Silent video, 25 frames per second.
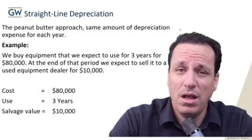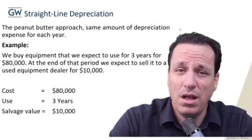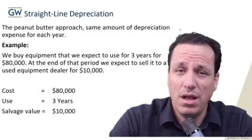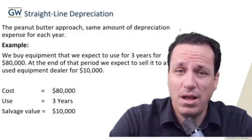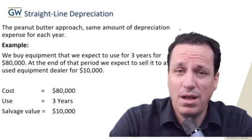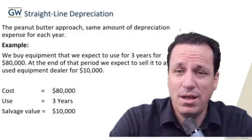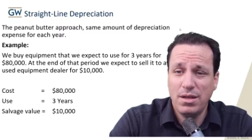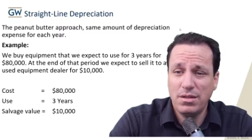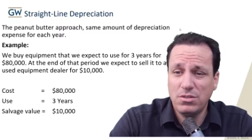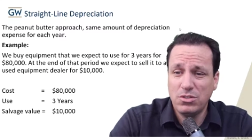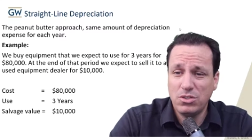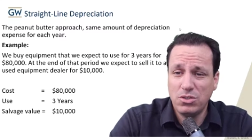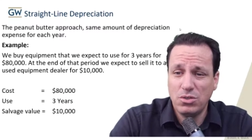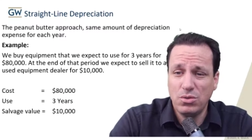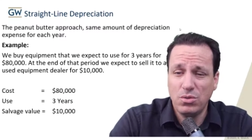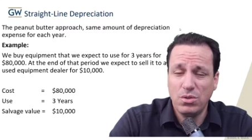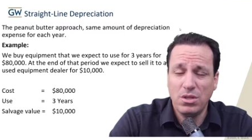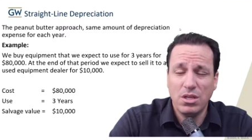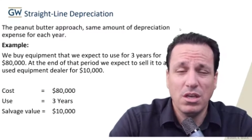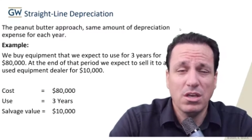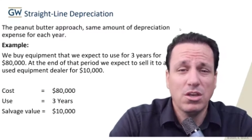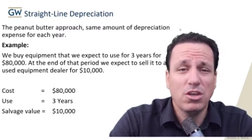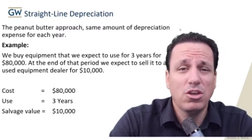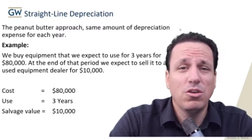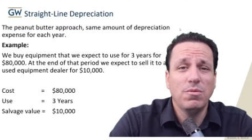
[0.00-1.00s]
uh, to
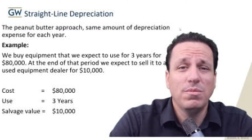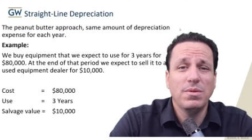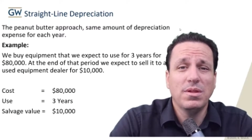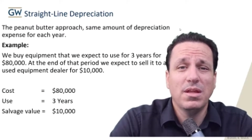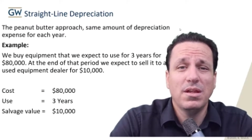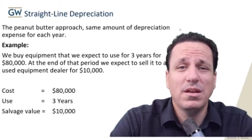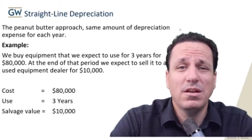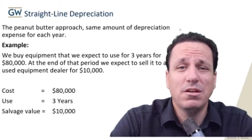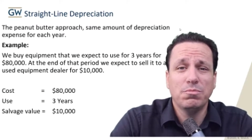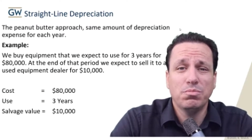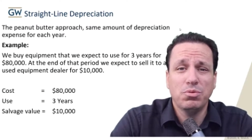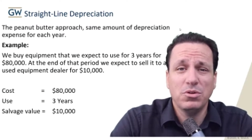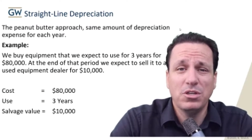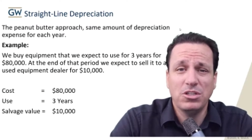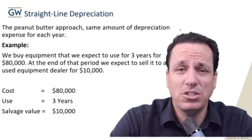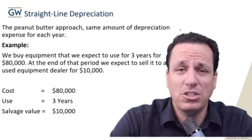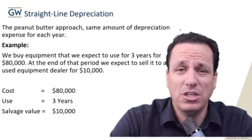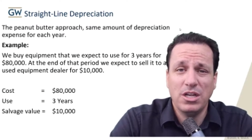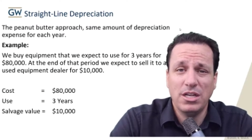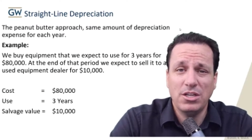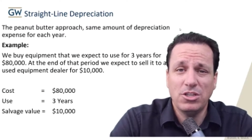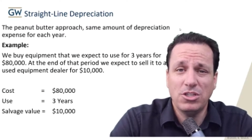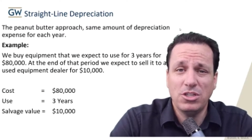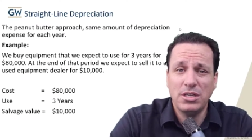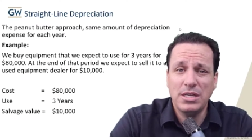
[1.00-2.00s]
the accumulated
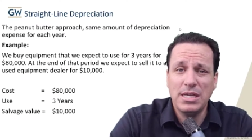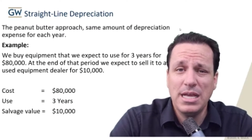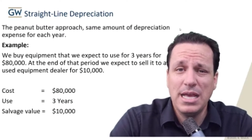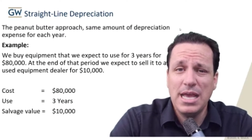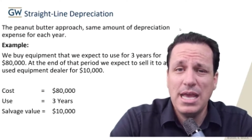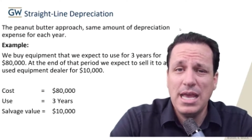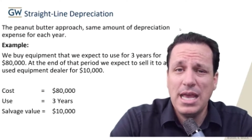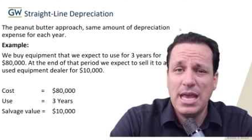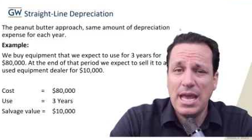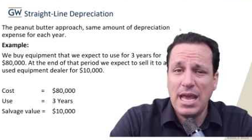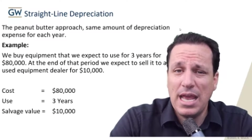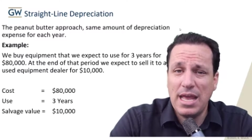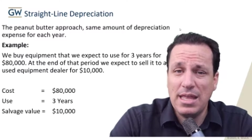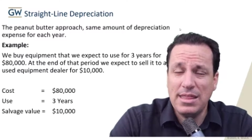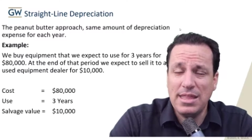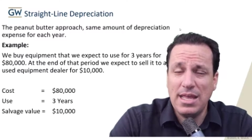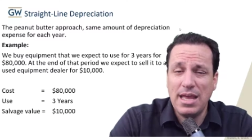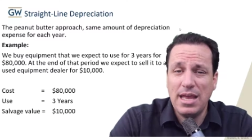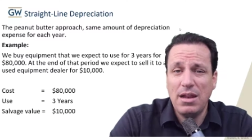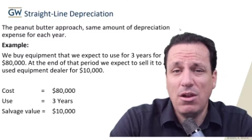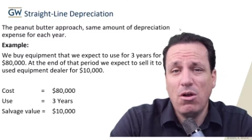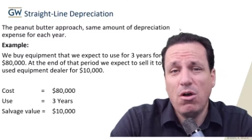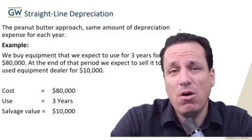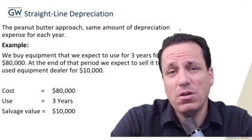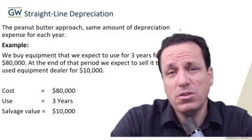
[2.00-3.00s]
depreciation and
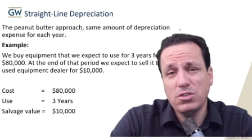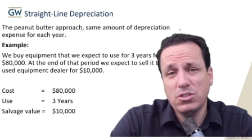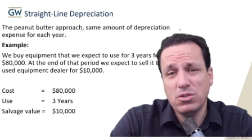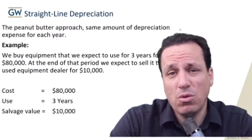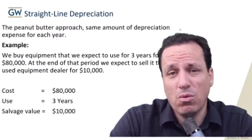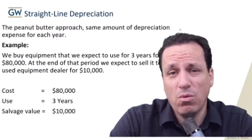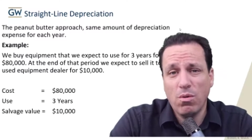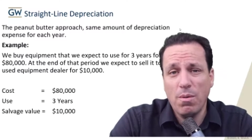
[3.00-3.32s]
then also